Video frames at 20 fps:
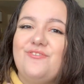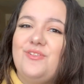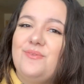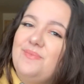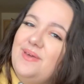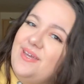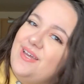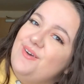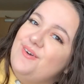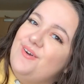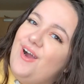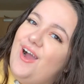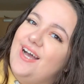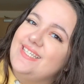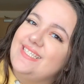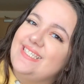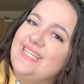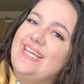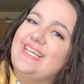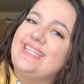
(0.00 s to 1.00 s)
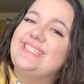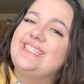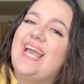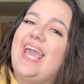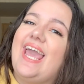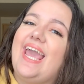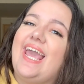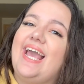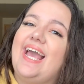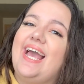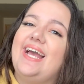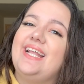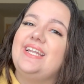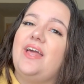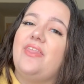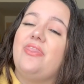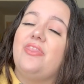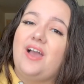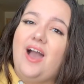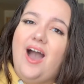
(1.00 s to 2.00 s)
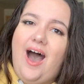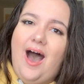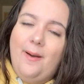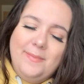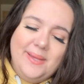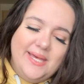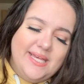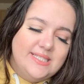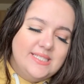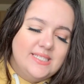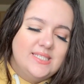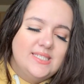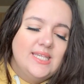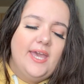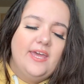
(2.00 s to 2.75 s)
Flamingo Crossings and the Commons.